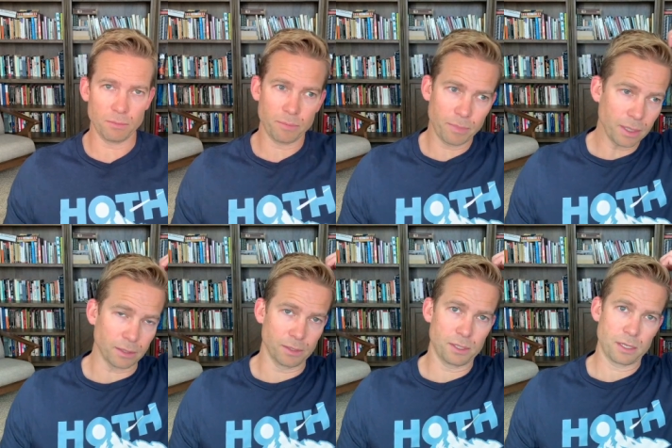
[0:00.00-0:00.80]

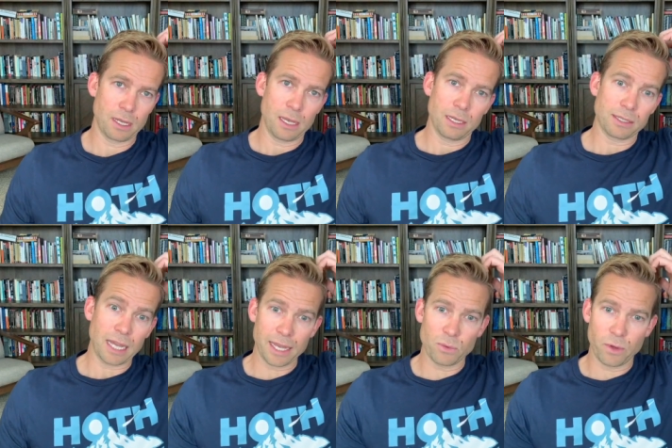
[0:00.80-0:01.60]
builds,
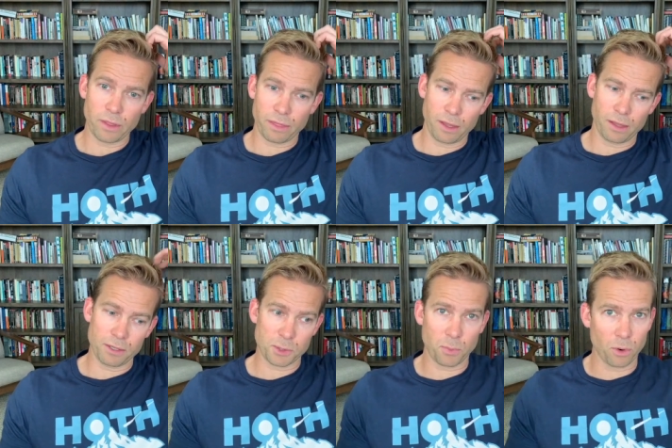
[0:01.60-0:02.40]
tied with the
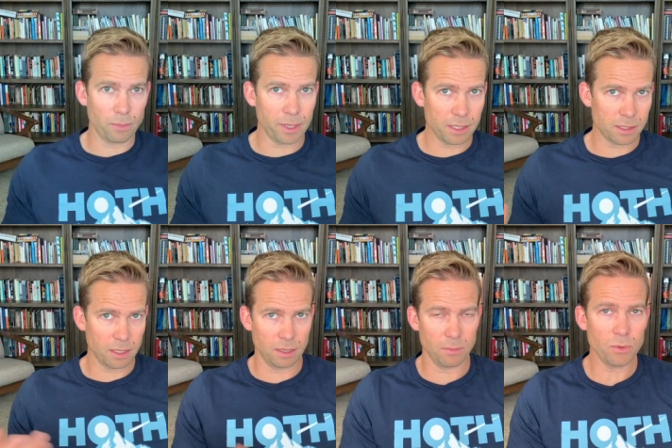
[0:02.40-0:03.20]
Spore Beast and
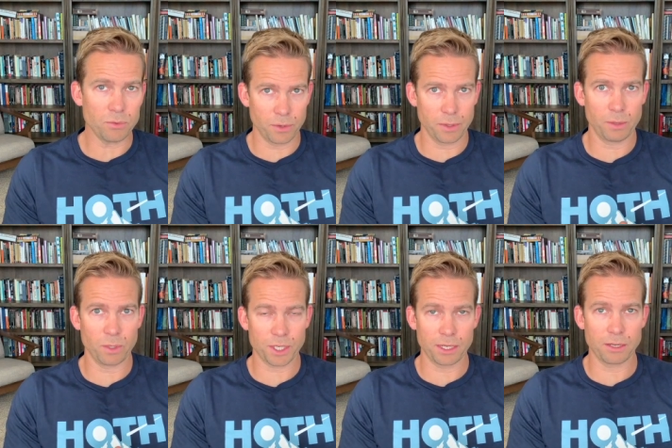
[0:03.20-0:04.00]
the Moon Druid, which
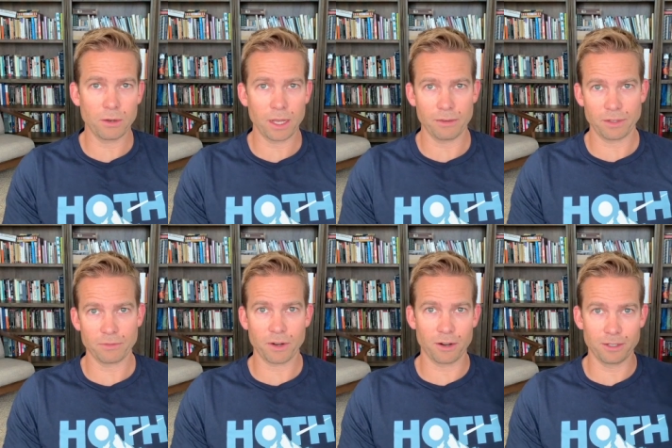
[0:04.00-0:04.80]
I don't have enough
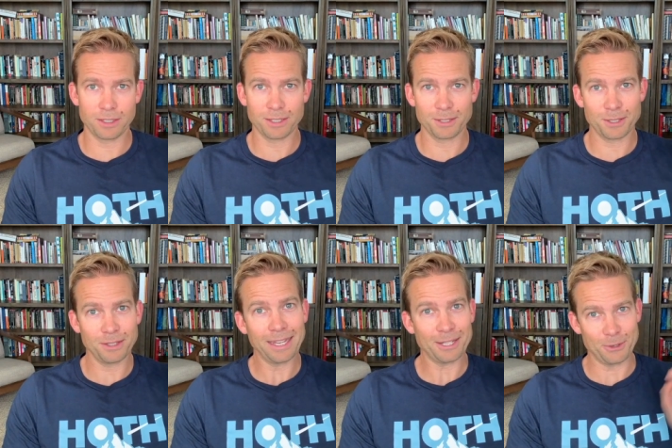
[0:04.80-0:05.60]
cards to
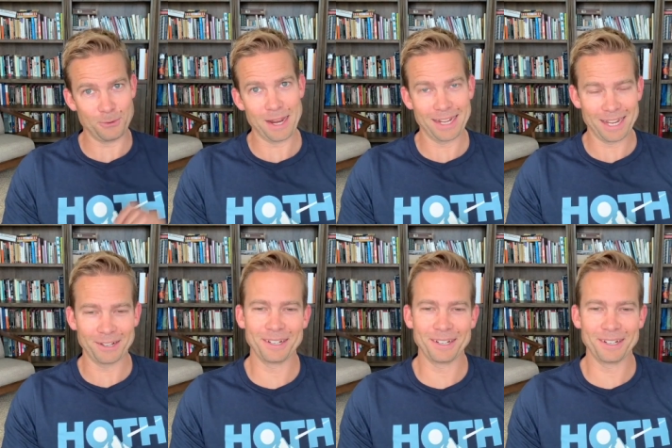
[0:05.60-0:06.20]
link to right now.